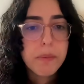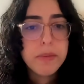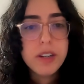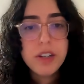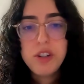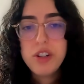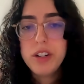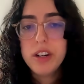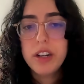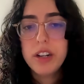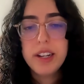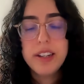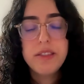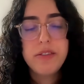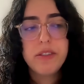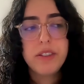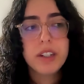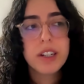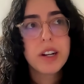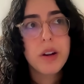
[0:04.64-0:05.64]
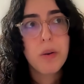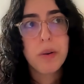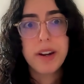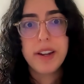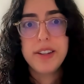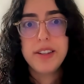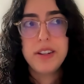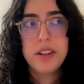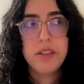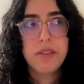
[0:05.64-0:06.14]
Prompt engineering is very
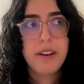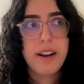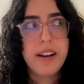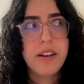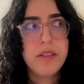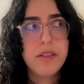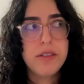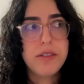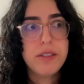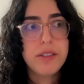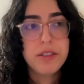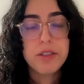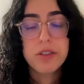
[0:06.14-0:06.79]
oriented around